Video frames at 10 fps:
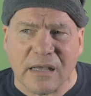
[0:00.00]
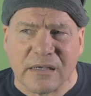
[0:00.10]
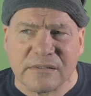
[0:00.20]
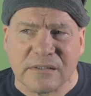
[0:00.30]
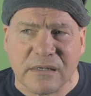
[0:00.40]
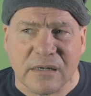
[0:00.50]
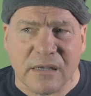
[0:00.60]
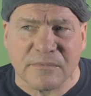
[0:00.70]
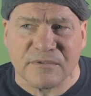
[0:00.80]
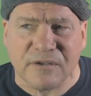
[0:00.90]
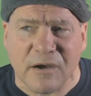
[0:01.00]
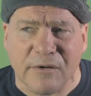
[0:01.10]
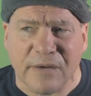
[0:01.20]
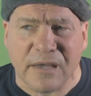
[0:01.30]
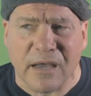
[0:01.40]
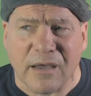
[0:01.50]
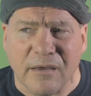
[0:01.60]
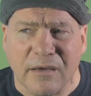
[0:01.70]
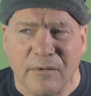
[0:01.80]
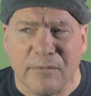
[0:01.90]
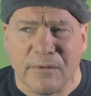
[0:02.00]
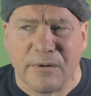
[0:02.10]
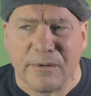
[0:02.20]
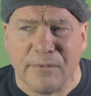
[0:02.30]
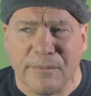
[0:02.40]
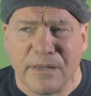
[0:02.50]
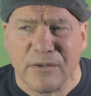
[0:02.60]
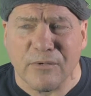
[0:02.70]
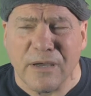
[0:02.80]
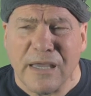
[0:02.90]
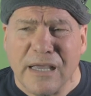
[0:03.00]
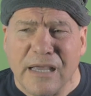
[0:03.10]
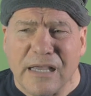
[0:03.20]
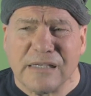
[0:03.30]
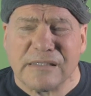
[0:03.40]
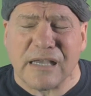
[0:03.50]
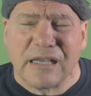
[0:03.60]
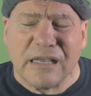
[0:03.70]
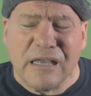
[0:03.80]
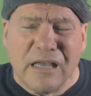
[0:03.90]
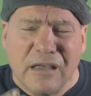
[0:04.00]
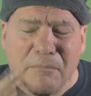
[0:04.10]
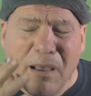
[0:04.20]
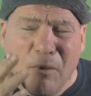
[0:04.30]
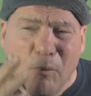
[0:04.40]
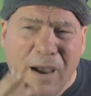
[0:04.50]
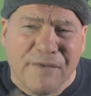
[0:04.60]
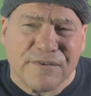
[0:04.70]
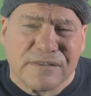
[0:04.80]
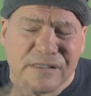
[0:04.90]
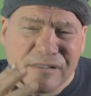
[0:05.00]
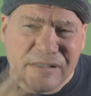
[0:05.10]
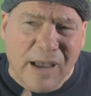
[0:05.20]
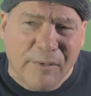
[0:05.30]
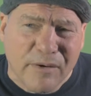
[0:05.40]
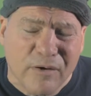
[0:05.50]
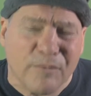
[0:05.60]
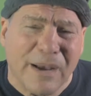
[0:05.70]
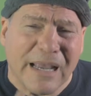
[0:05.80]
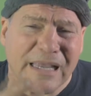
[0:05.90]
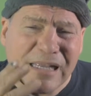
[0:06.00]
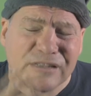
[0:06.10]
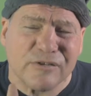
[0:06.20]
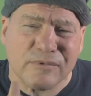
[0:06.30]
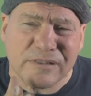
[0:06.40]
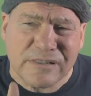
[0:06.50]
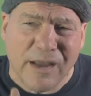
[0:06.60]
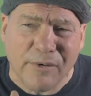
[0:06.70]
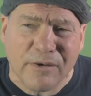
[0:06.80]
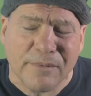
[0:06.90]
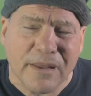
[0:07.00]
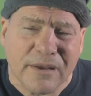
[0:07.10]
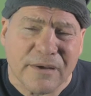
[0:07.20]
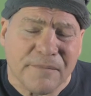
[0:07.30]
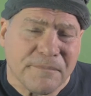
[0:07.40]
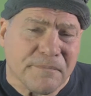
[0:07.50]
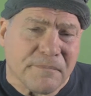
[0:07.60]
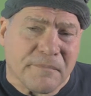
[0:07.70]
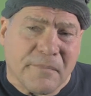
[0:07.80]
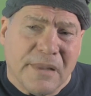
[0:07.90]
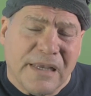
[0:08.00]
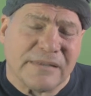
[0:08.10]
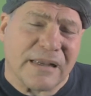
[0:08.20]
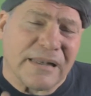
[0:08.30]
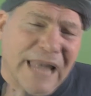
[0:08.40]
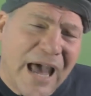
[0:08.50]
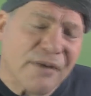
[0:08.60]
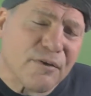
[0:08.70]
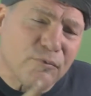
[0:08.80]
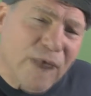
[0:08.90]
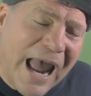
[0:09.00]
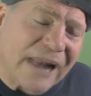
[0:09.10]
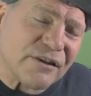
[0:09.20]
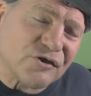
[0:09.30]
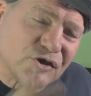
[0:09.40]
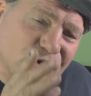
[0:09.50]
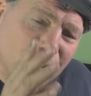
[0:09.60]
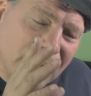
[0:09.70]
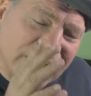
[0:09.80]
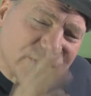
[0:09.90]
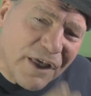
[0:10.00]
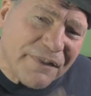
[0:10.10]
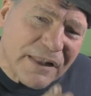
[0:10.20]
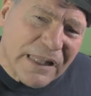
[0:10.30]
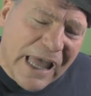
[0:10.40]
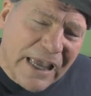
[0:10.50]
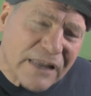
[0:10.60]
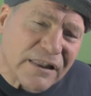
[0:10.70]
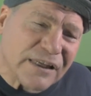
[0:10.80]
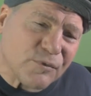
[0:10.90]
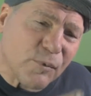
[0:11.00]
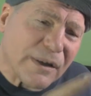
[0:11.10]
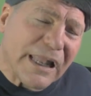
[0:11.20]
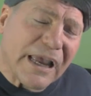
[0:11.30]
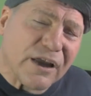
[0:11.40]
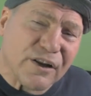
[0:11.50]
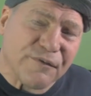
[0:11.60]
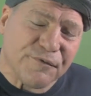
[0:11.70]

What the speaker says: I said, "I'm sorry, guy. What do you want me to do?" He's like, "My wife is hysterical. My kids are hysterical." I'm like, he's like, "Now the rat is chewing his other leg. There's one leg on the